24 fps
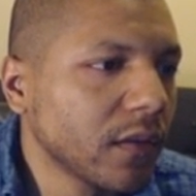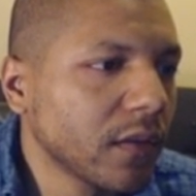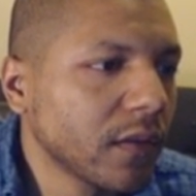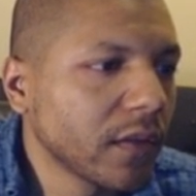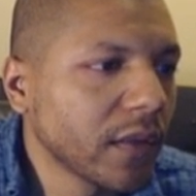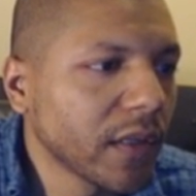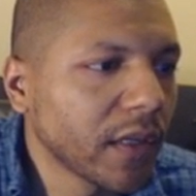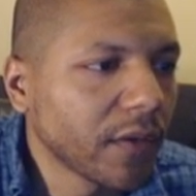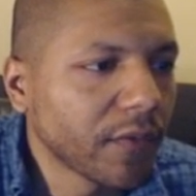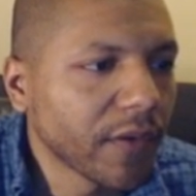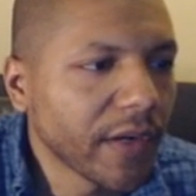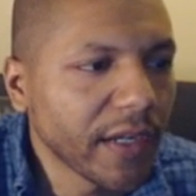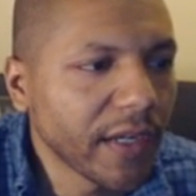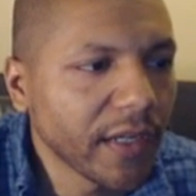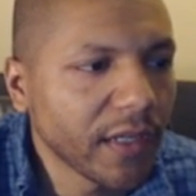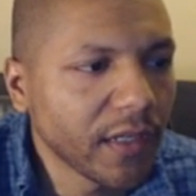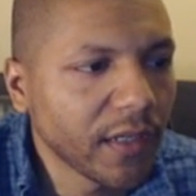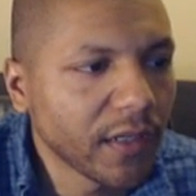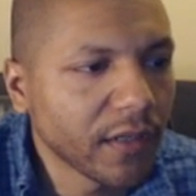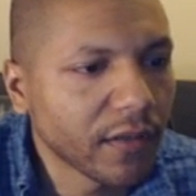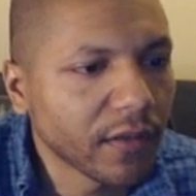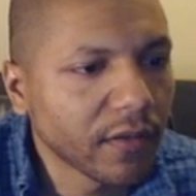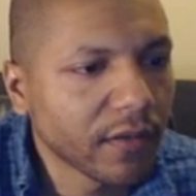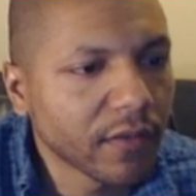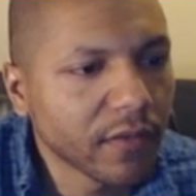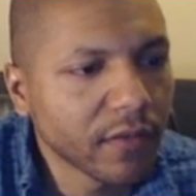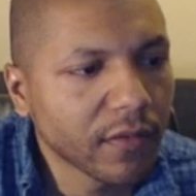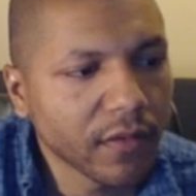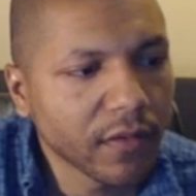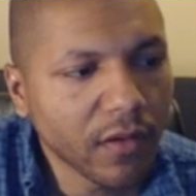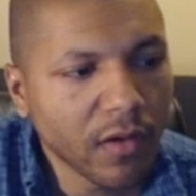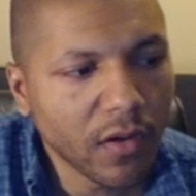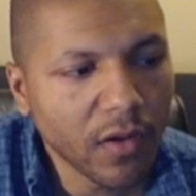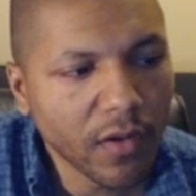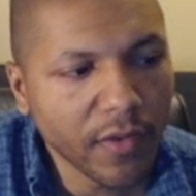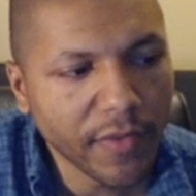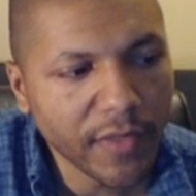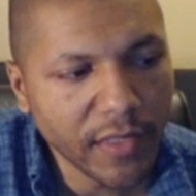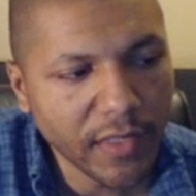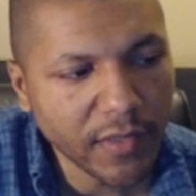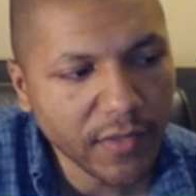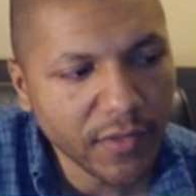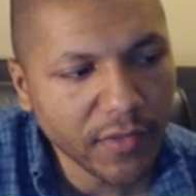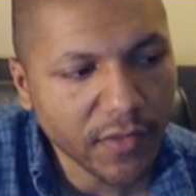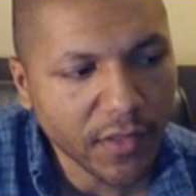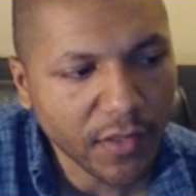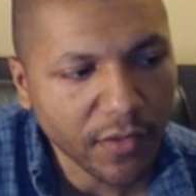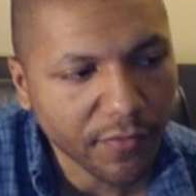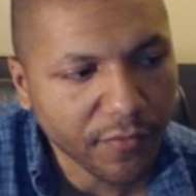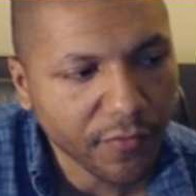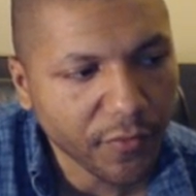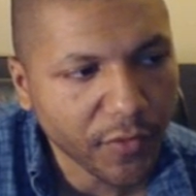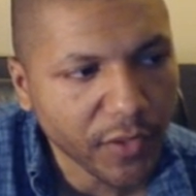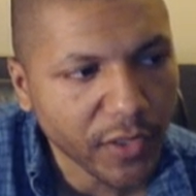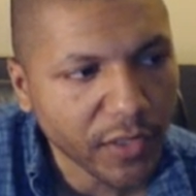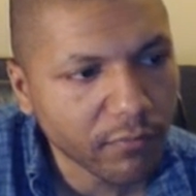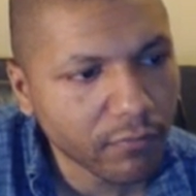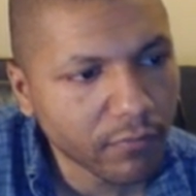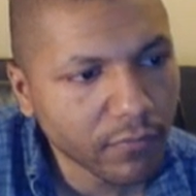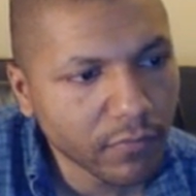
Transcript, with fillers: and right here, all these are free.